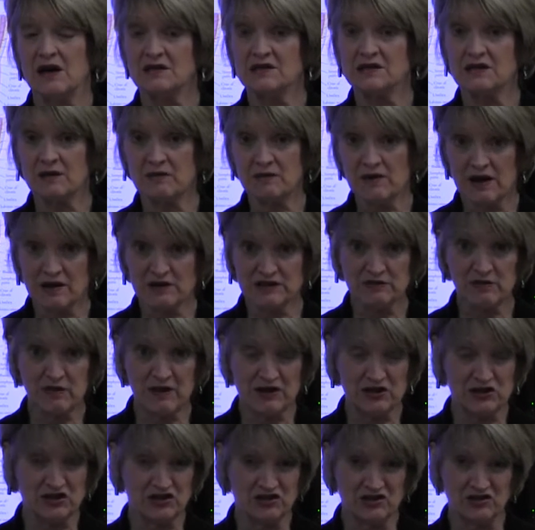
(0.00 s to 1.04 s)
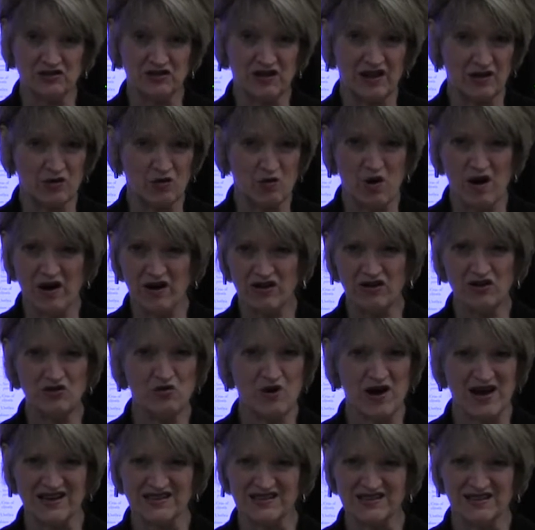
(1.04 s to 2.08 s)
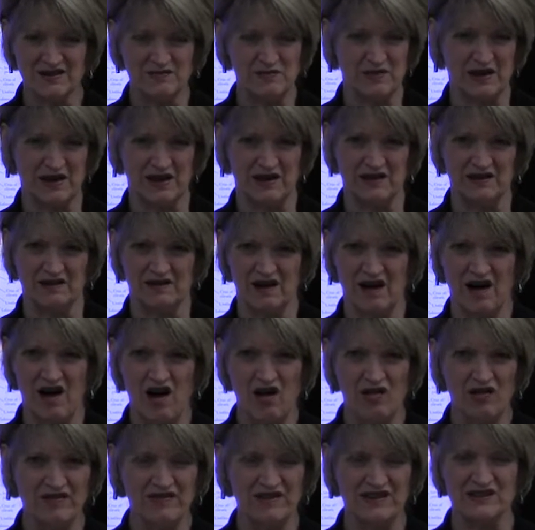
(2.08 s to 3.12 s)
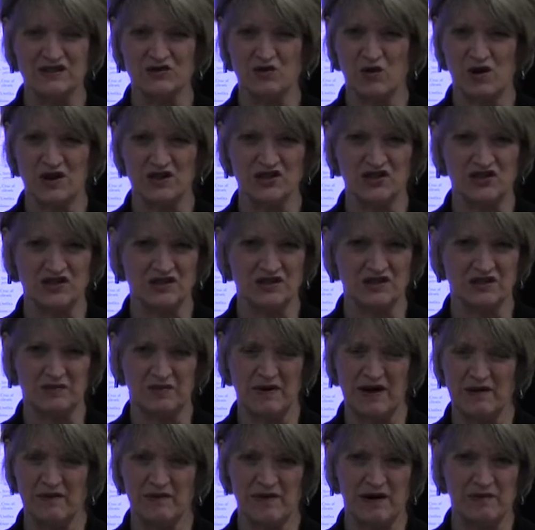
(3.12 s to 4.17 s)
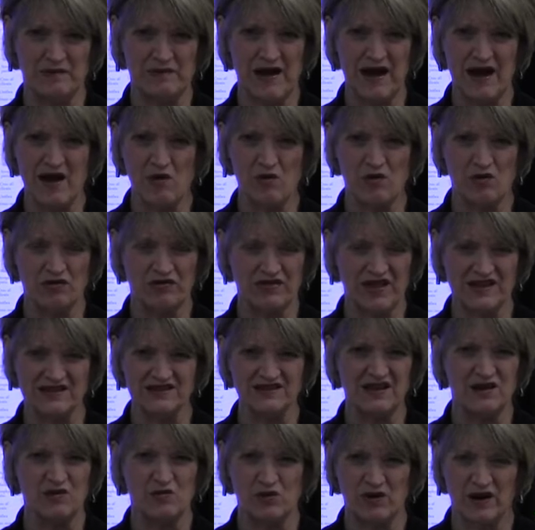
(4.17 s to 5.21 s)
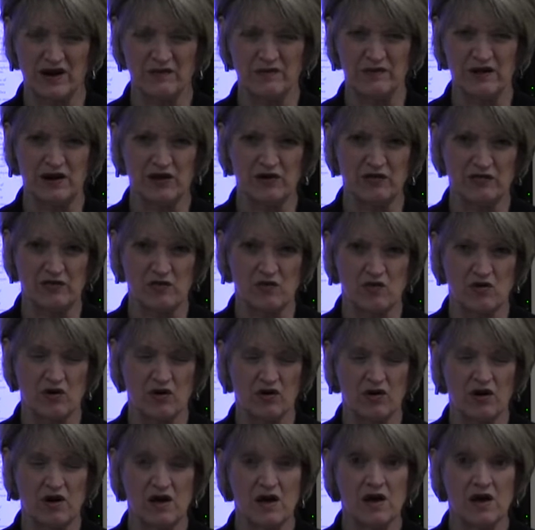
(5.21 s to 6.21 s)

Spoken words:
And sometimes patients are like, why are you asking me all of these questions about my bowel? That's not what I'm here for.